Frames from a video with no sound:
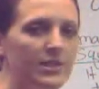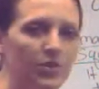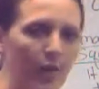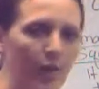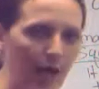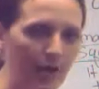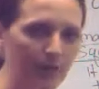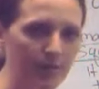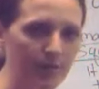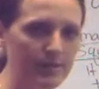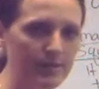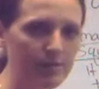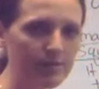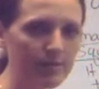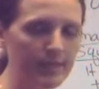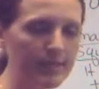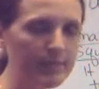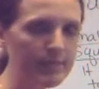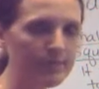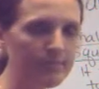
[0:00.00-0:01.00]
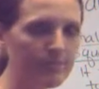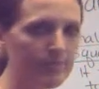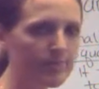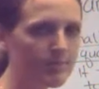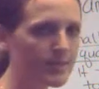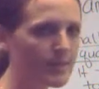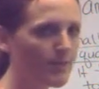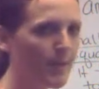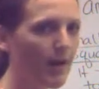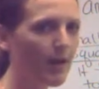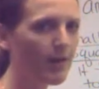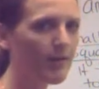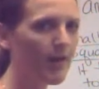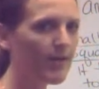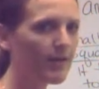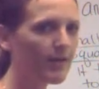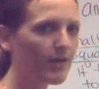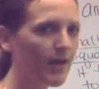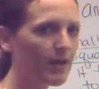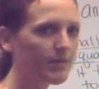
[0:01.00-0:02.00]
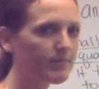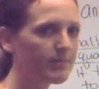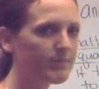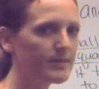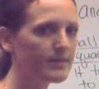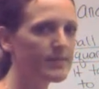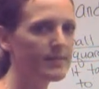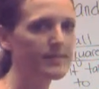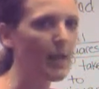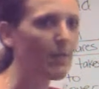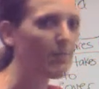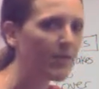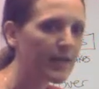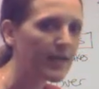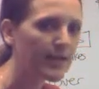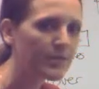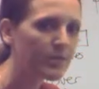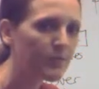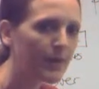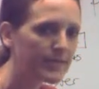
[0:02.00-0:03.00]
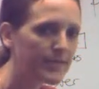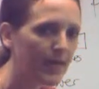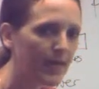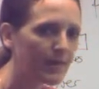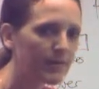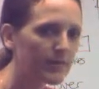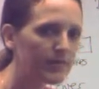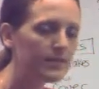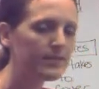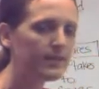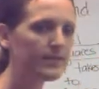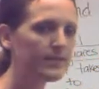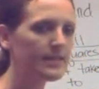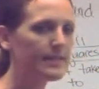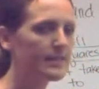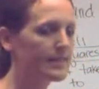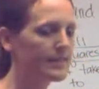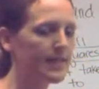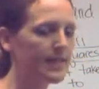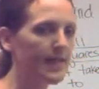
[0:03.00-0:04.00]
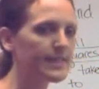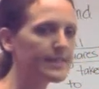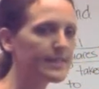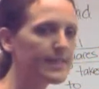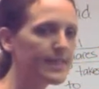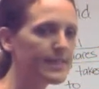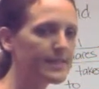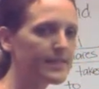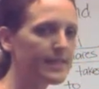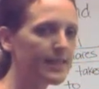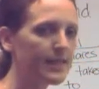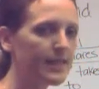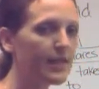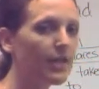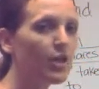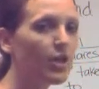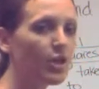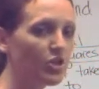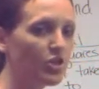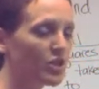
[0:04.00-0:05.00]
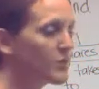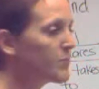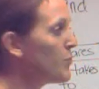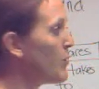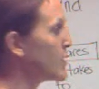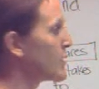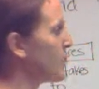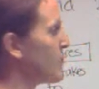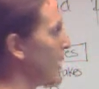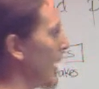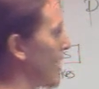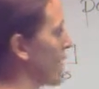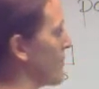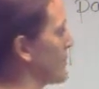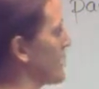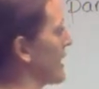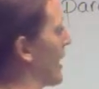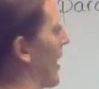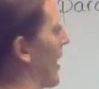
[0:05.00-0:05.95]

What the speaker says: So how do we do it? It's a parallelogram. It's the same thing as a rectangle. Nice and easy. You just multiply them